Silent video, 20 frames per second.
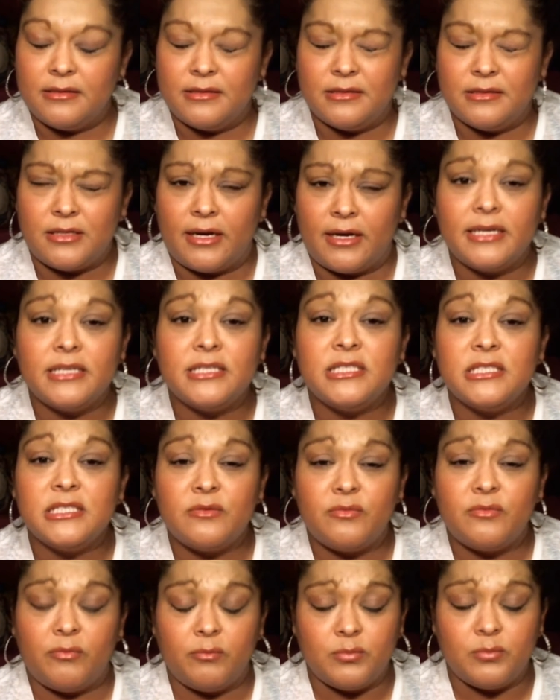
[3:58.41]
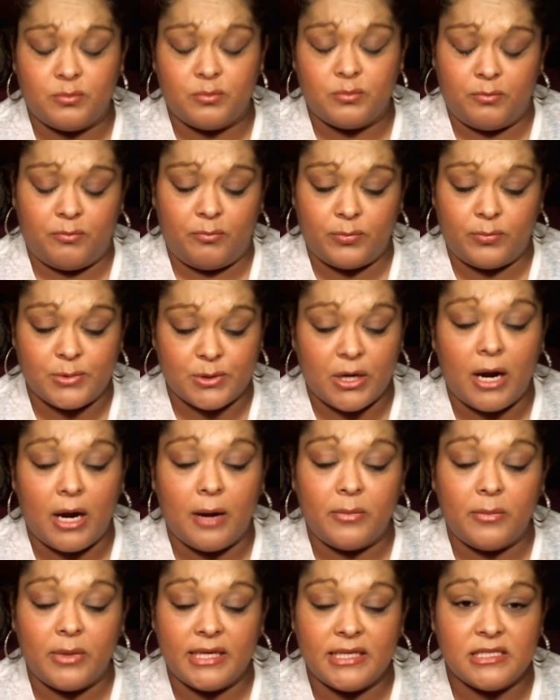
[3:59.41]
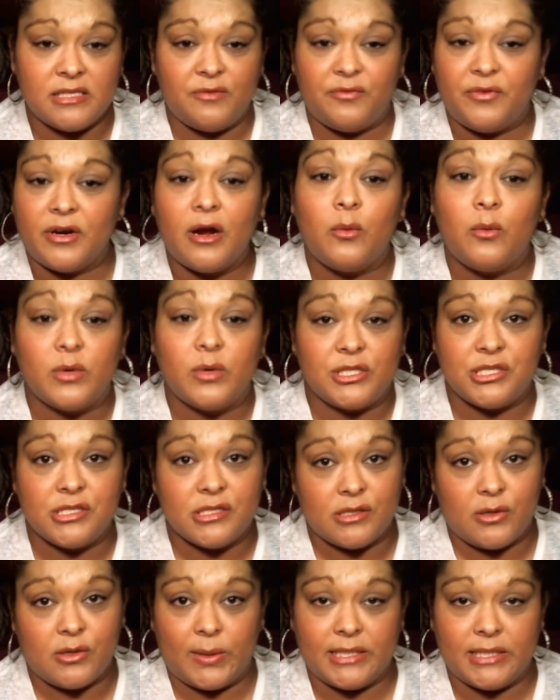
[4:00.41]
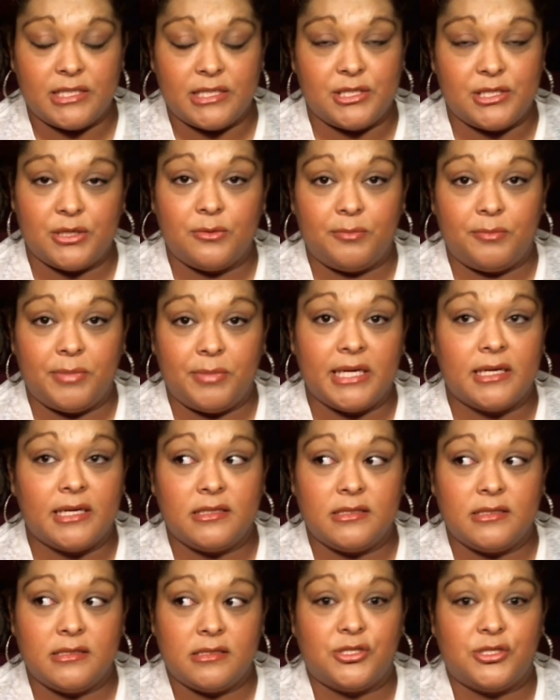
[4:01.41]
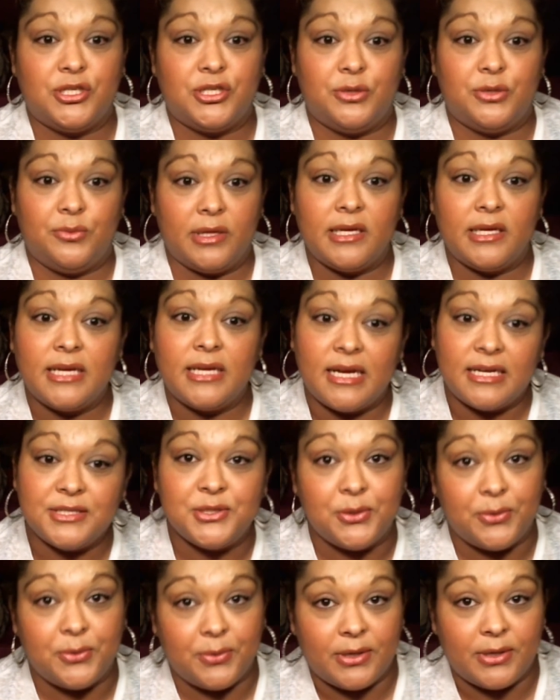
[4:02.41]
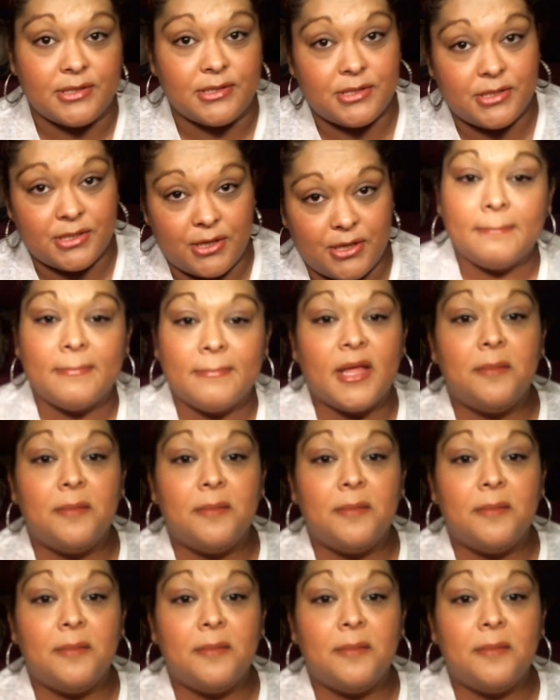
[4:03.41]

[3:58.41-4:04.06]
Sorry, she's scrambling to figure out what she's going to do because she really has nowhere else to go.